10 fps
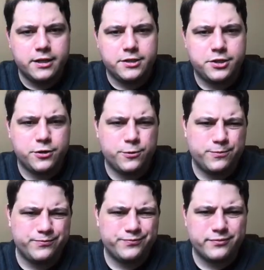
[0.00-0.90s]
So,
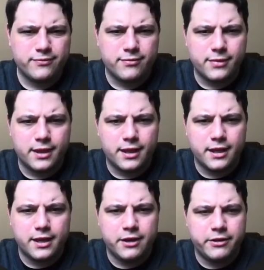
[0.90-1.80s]

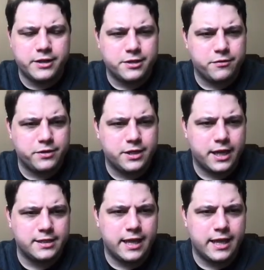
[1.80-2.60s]
it doesn't resize